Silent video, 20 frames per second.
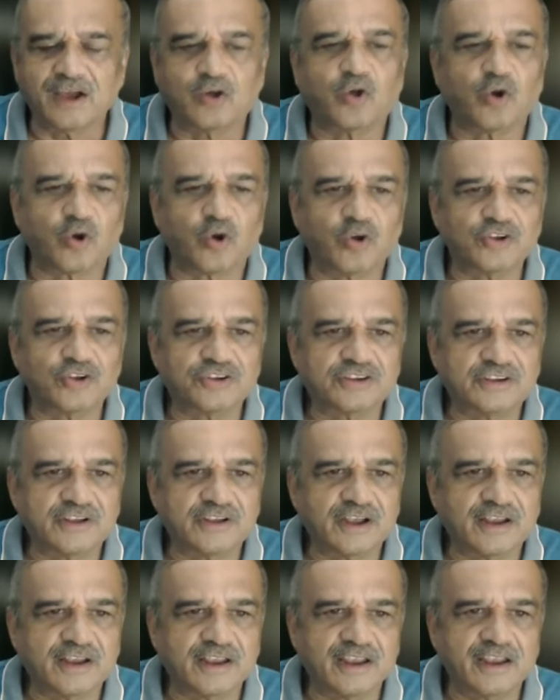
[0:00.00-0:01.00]
grows
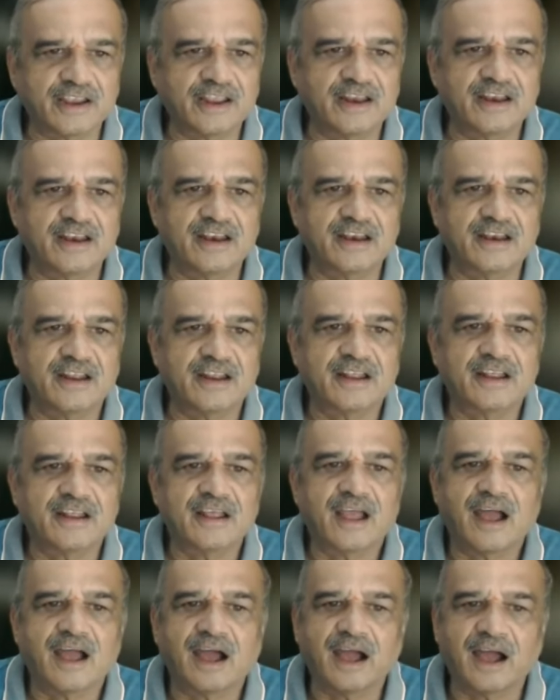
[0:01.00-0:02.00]
in
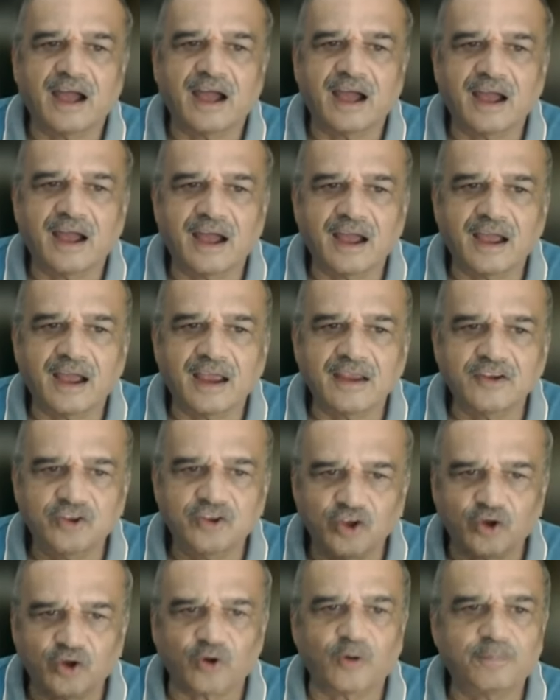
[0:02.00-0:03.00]

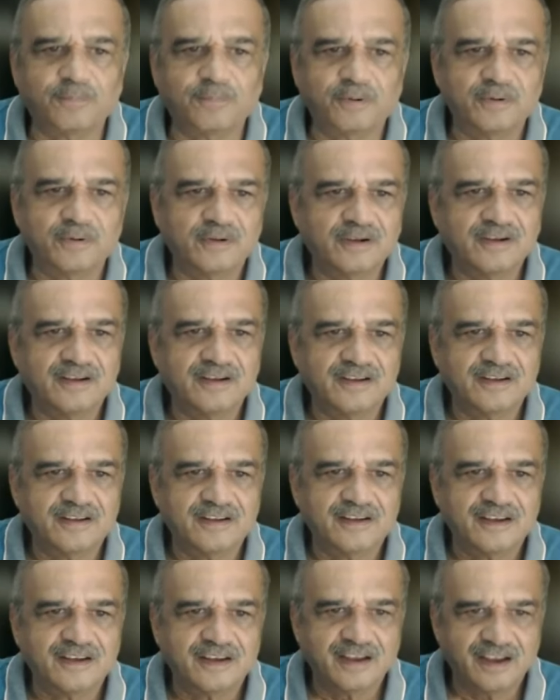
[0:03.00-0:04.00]
Europe,
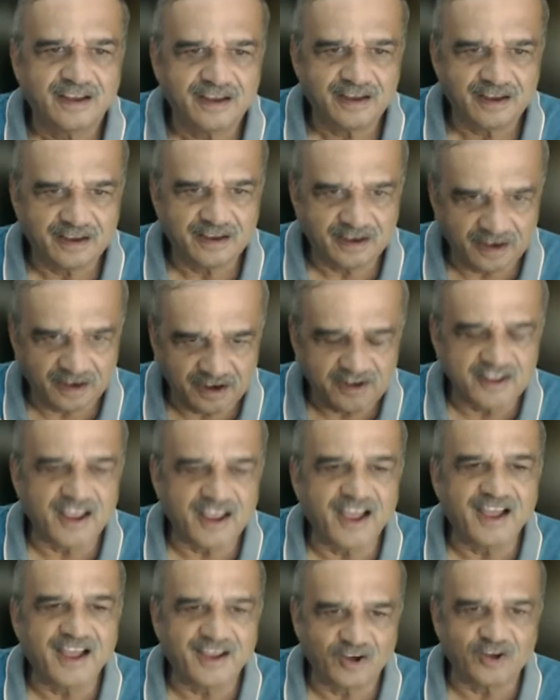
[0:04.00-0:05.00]

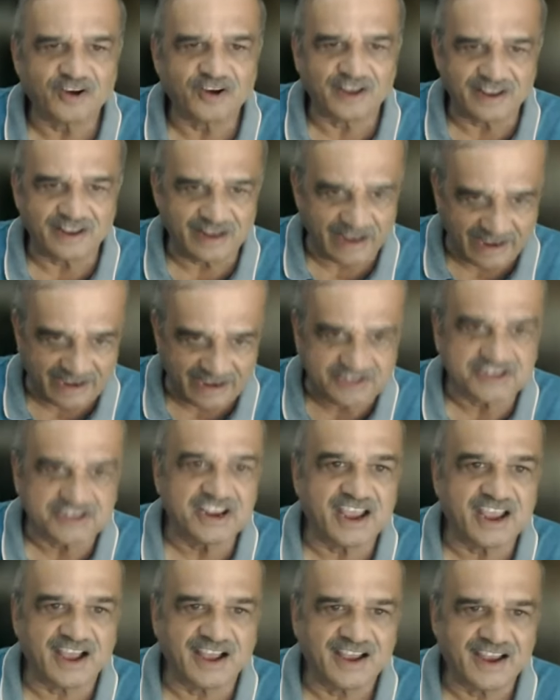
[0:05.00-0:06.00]
India, or
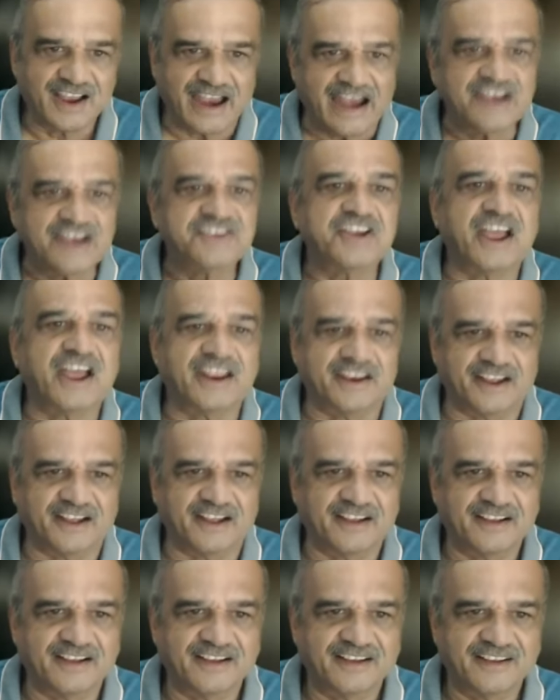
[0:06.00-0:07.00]
Asia and China.